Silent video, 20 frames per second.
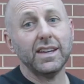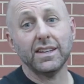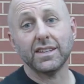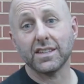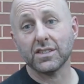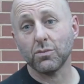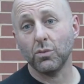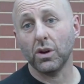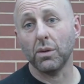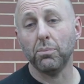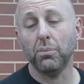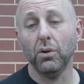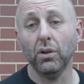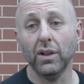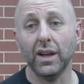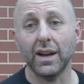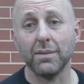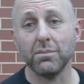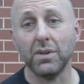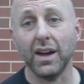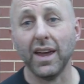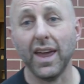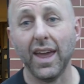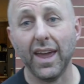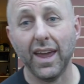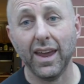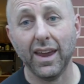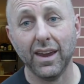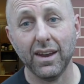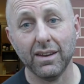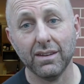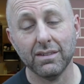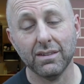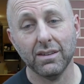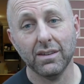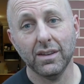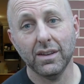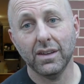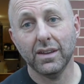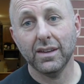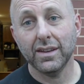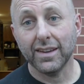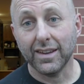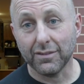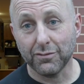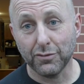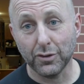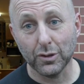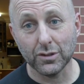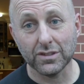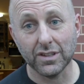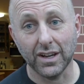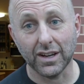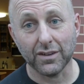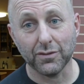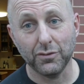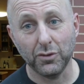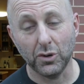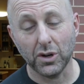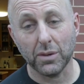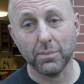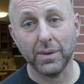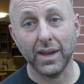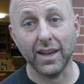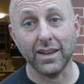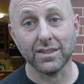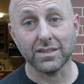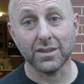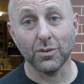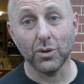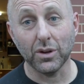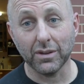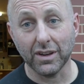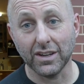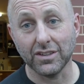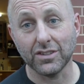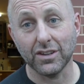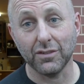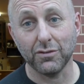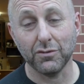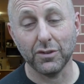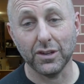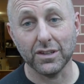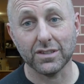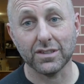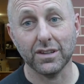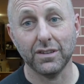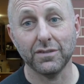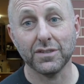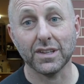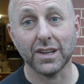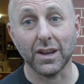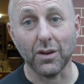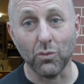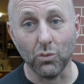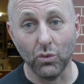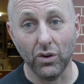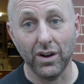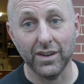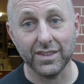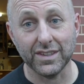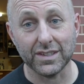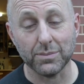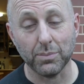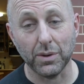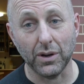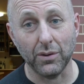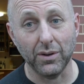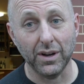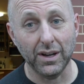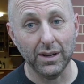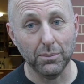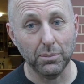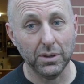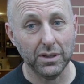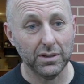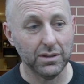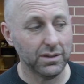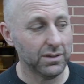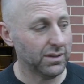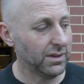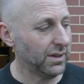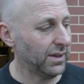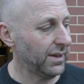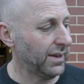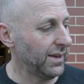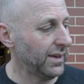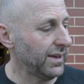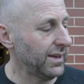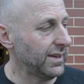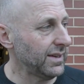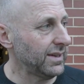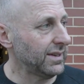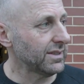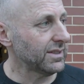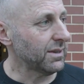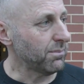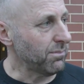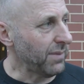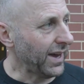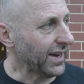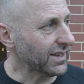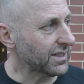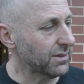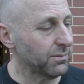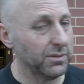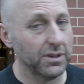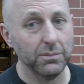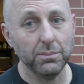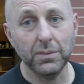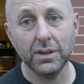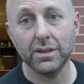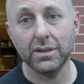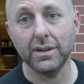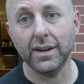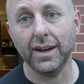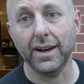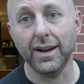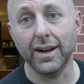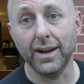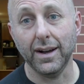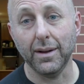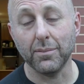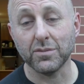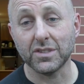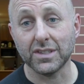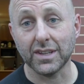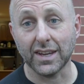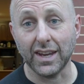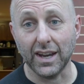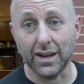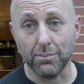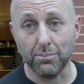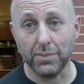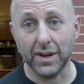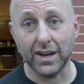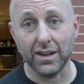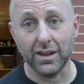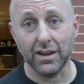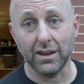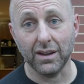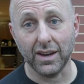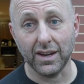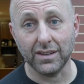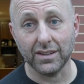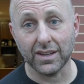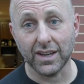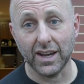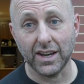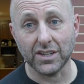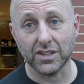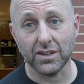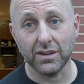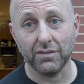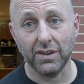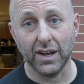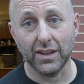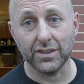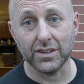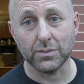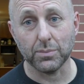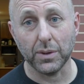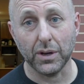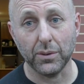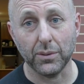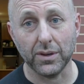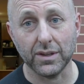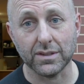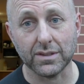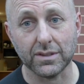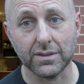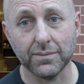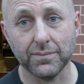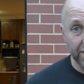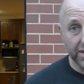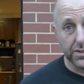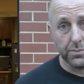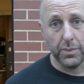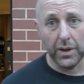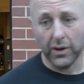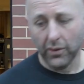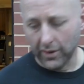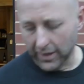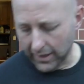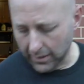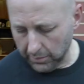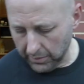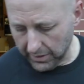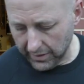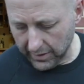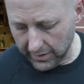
It doesn't want to pull out of my hand. It feels like 40 pounds. So what I'm going to do first off is I'm going to wind this bow up to maximum to get a better indication of how this bow is. This bow up.